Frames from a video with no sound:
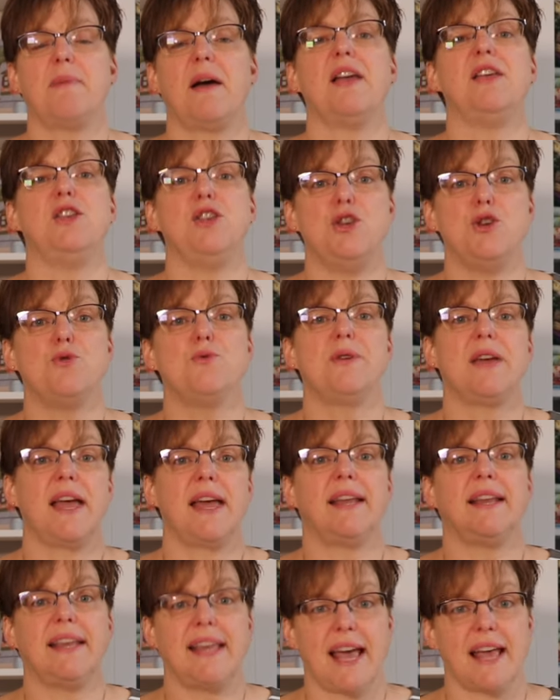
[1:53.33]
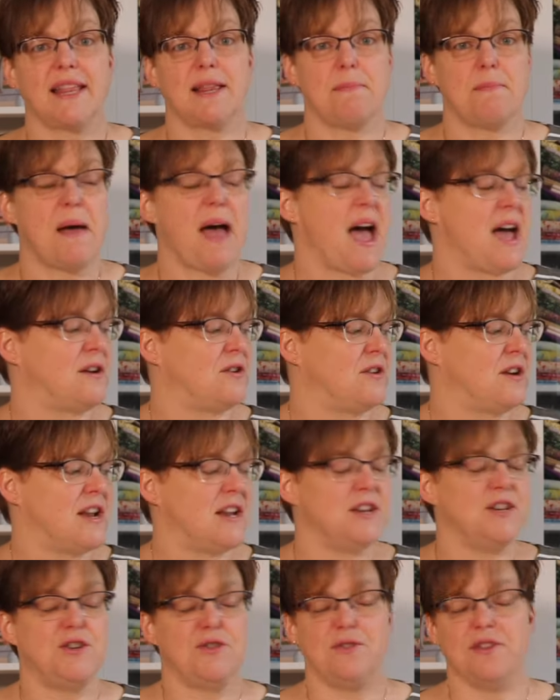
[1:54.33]
but you can get the pattern
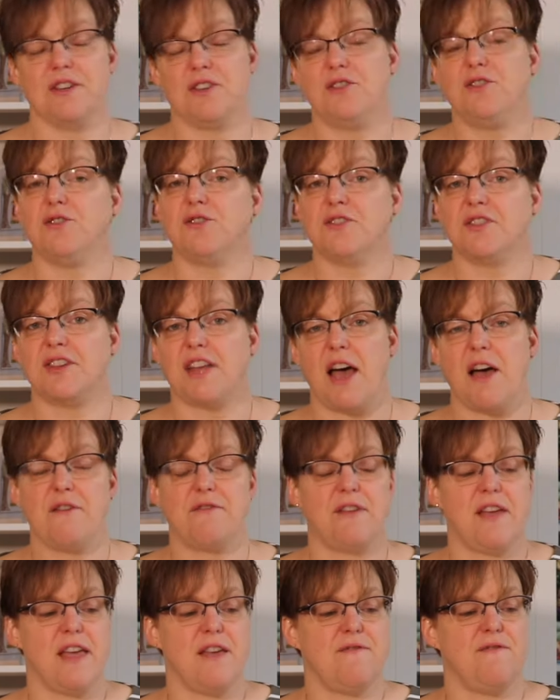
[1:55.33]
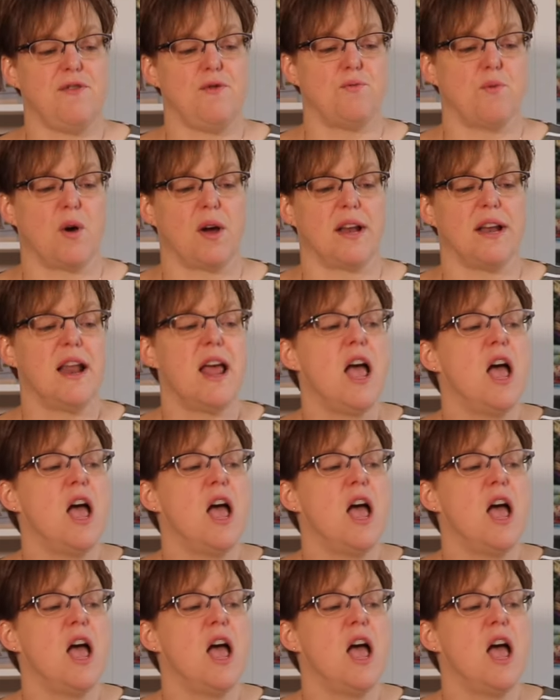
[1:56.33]
and do this yourself if you want.